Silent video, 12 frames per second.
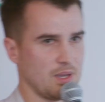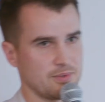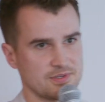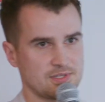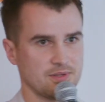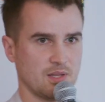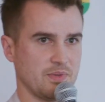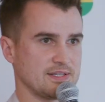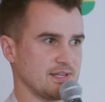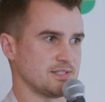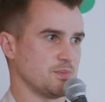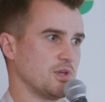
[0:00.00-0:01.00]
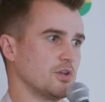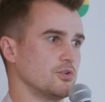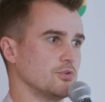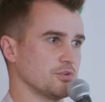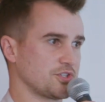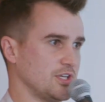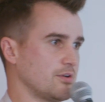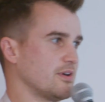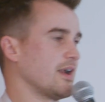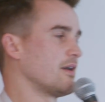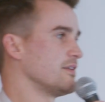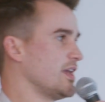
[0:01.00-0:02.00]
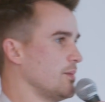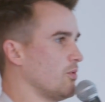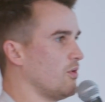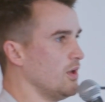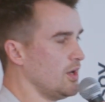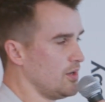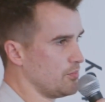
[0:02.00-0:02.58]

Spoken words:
Maybe there's something that makes sense to be in a Google Sheet or an Airtable.